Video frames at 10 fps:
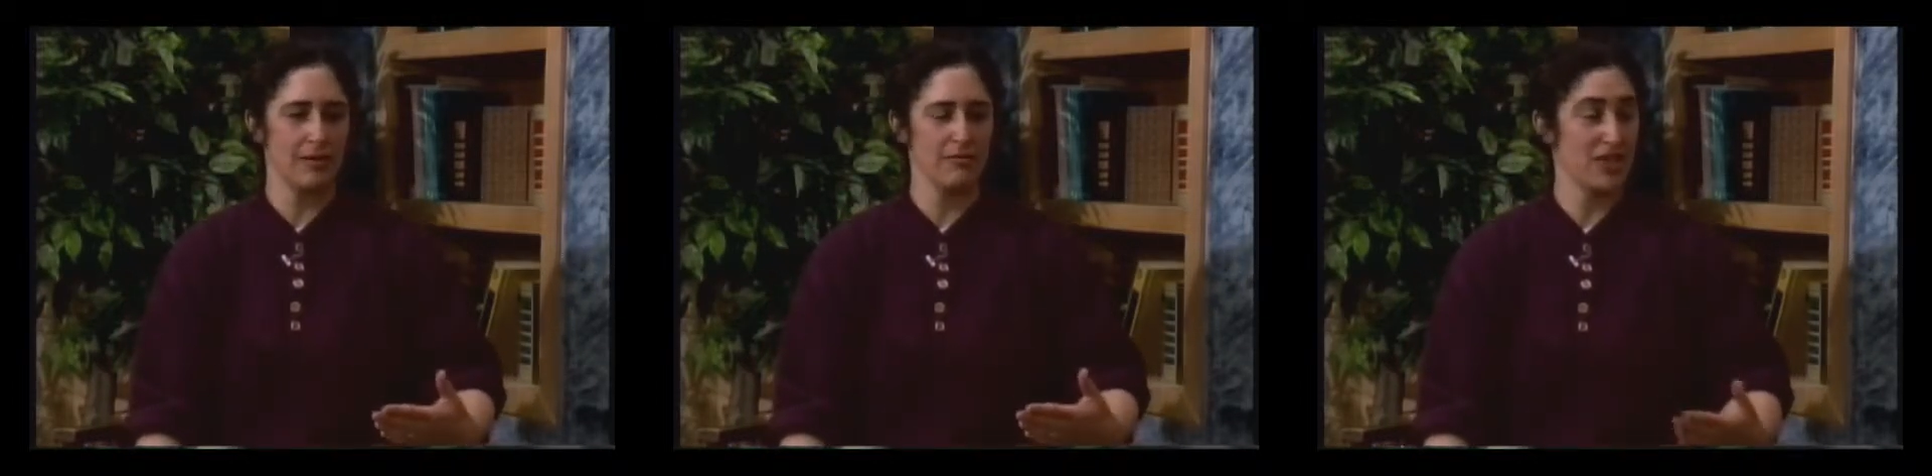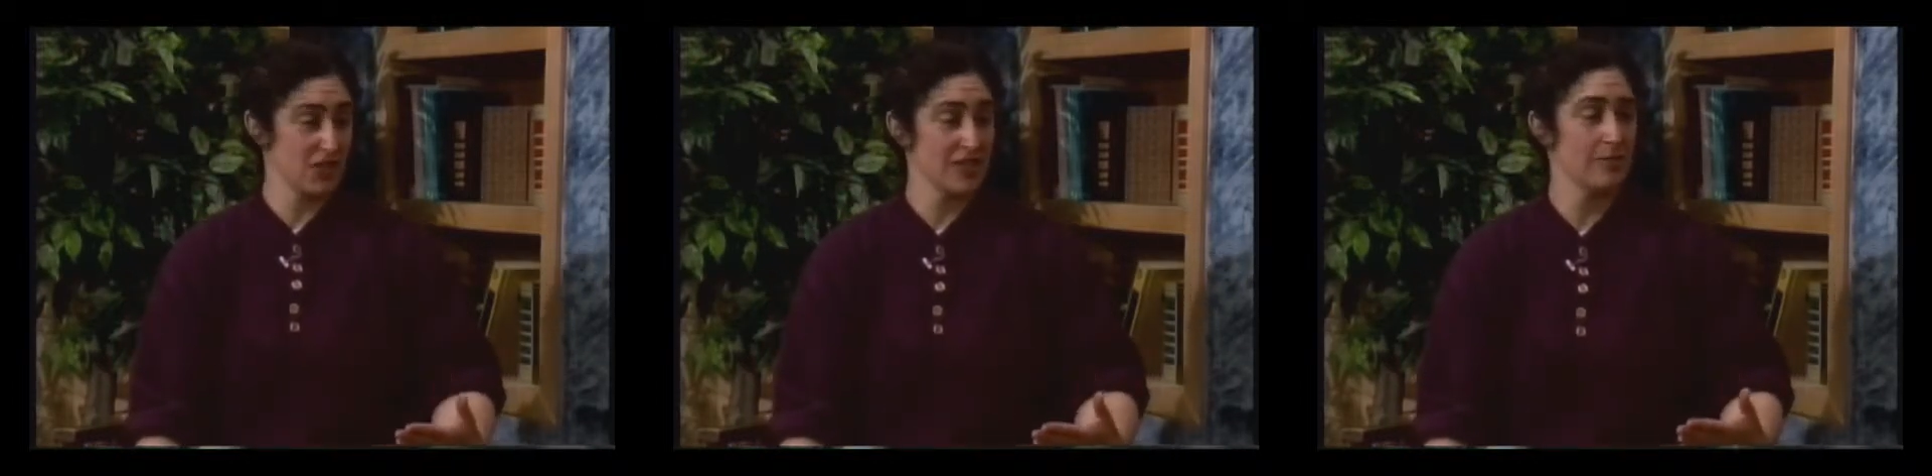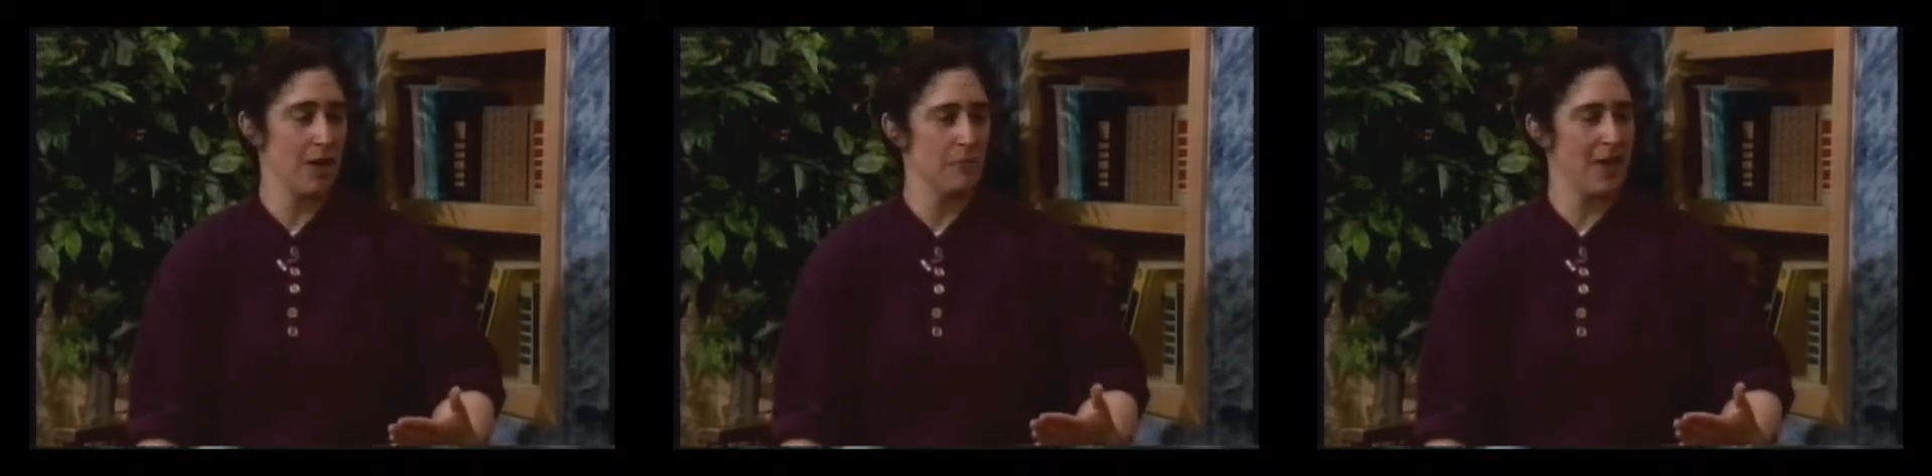vicious
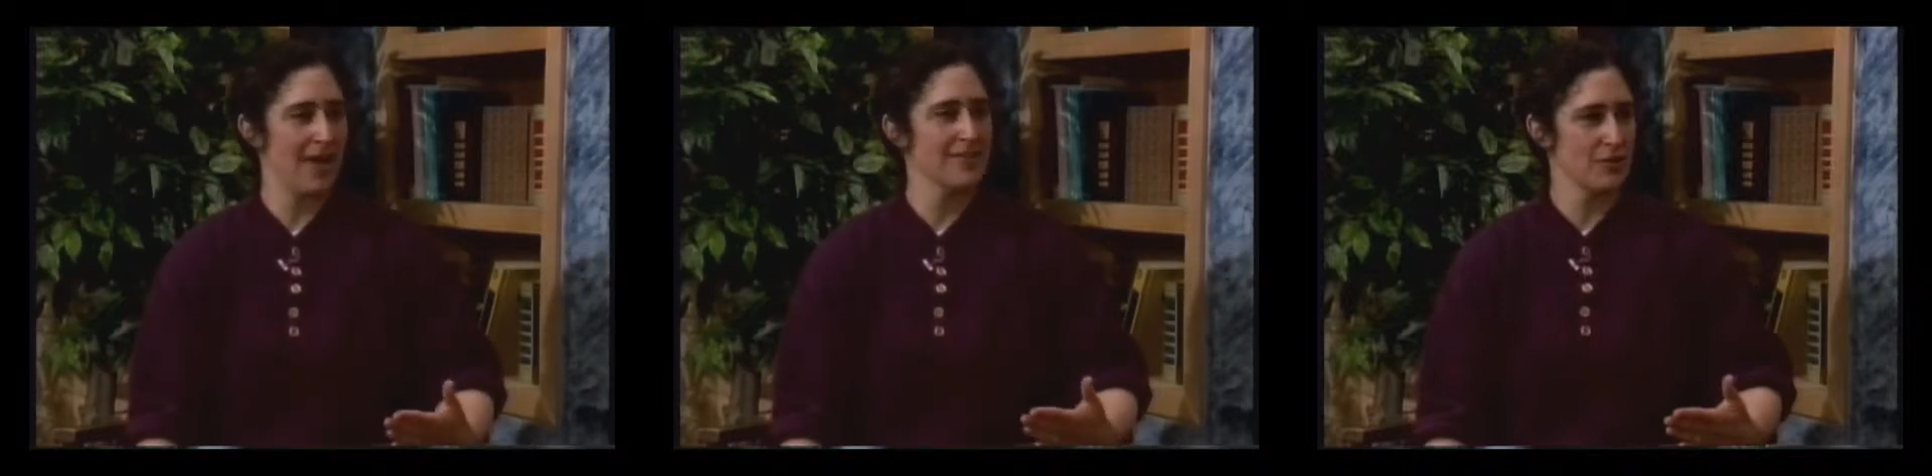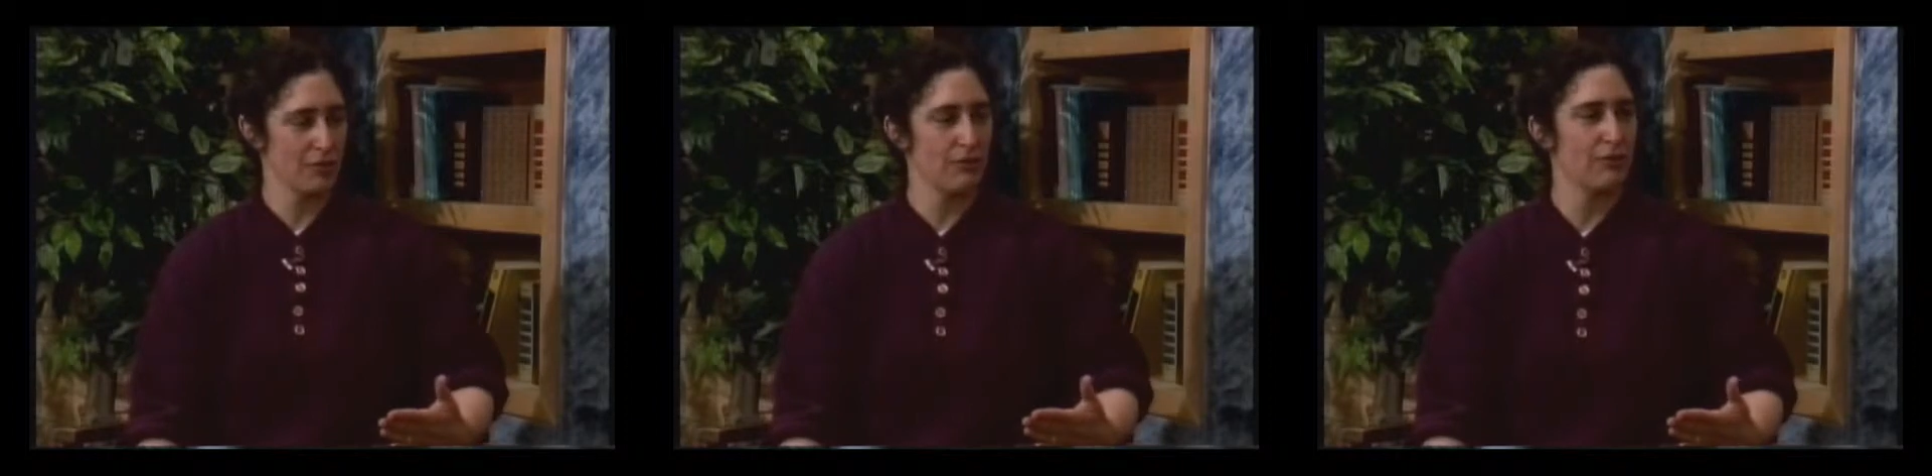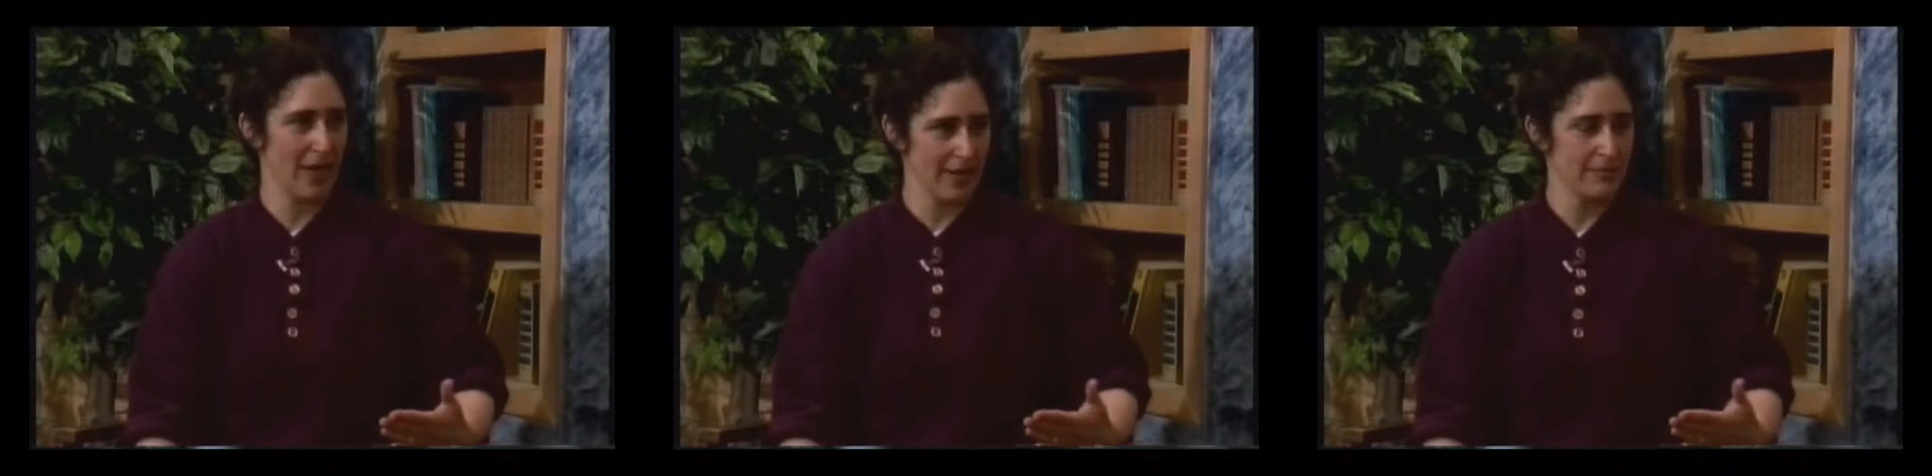about bats. They're
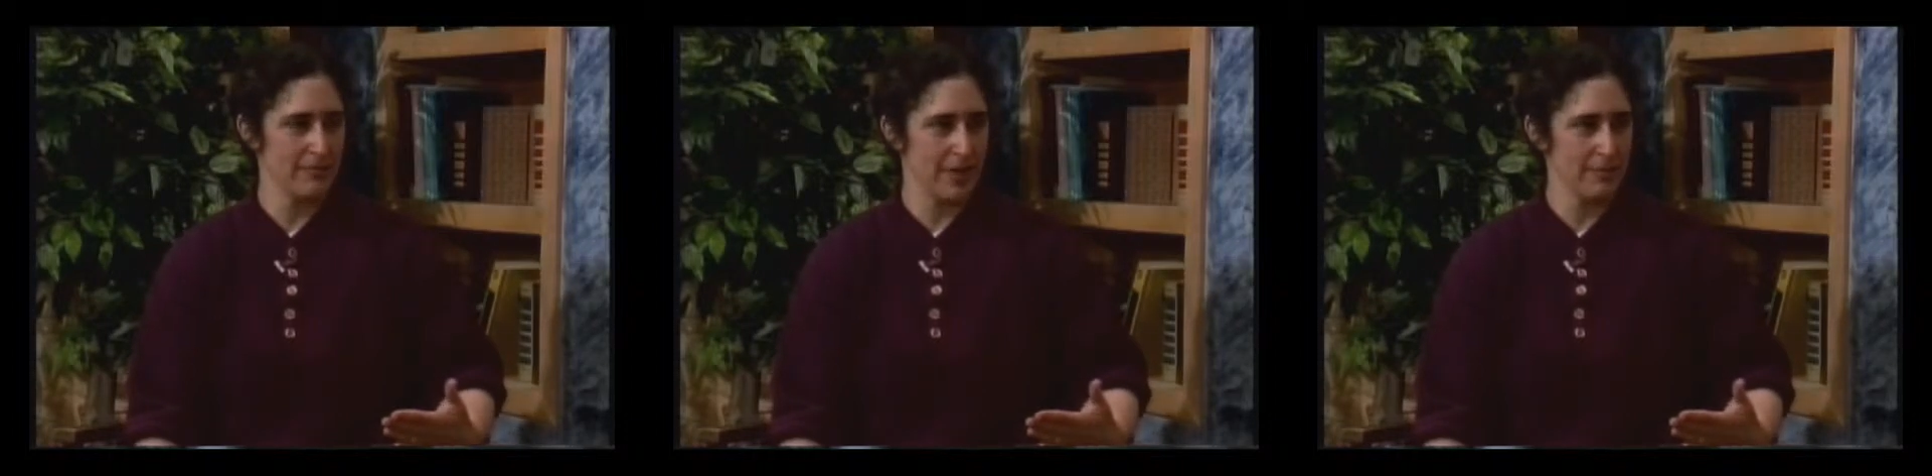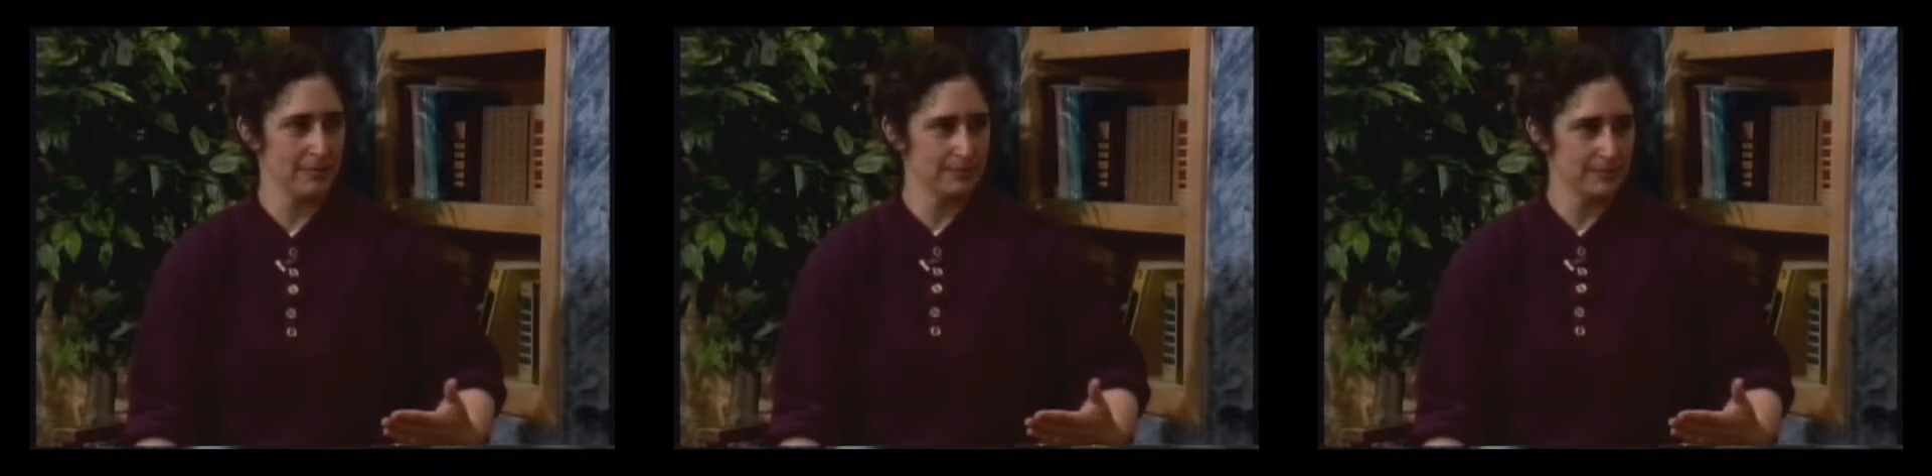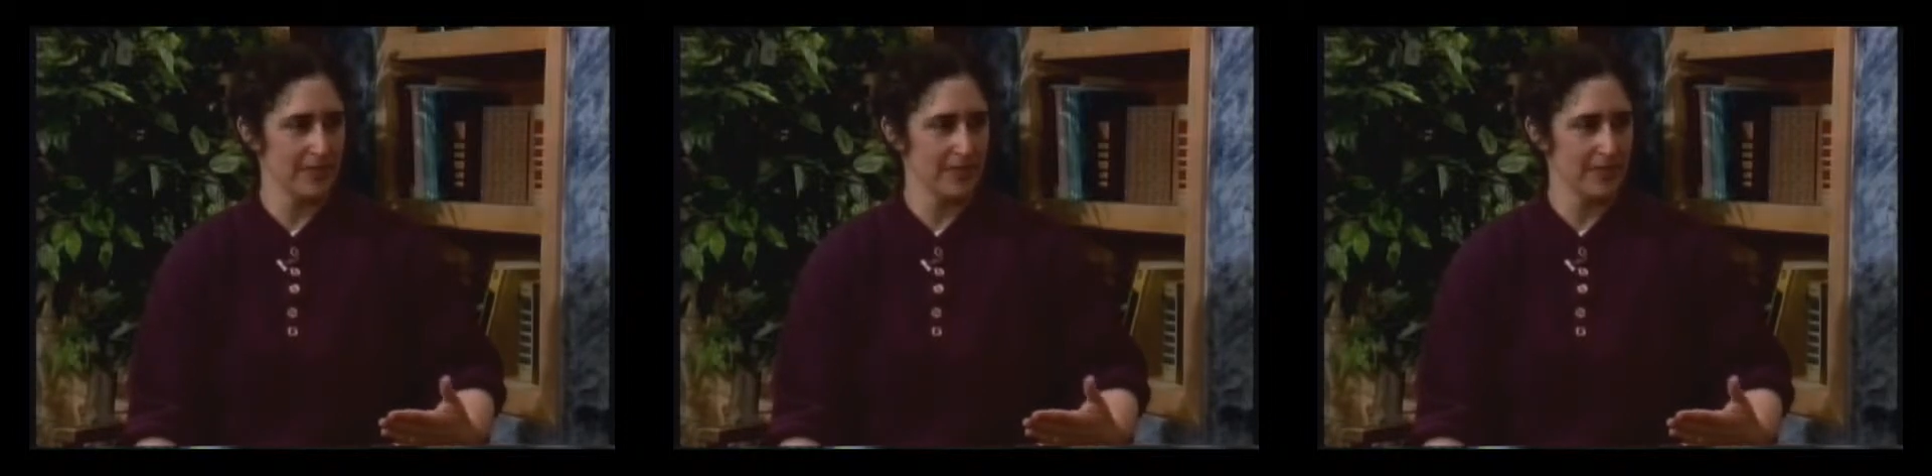afraid of them.